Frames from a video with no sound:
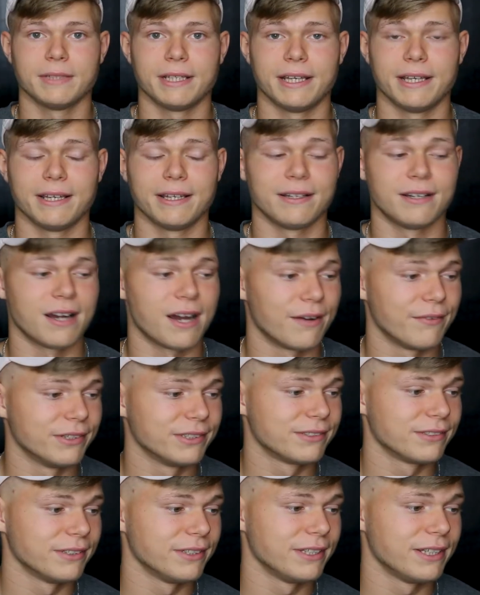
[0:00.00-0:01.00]
And
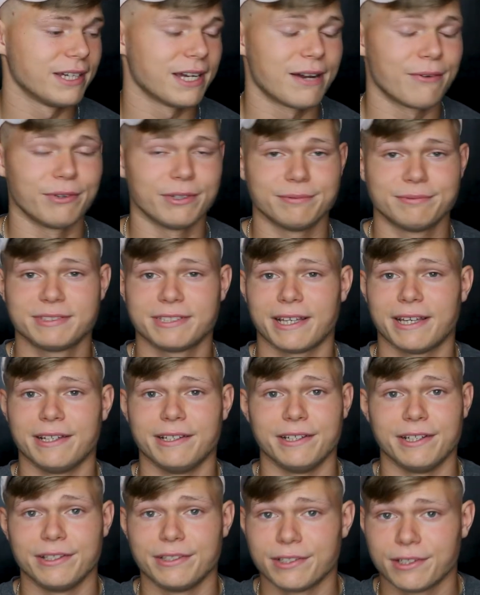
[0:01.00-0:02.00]
obviously I would
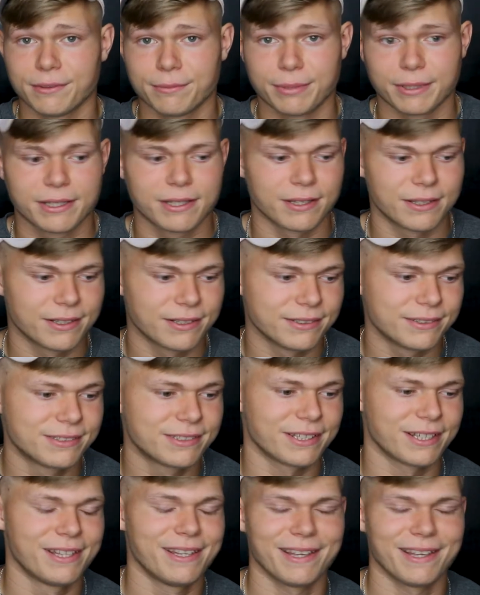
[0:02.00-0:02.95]
say neither because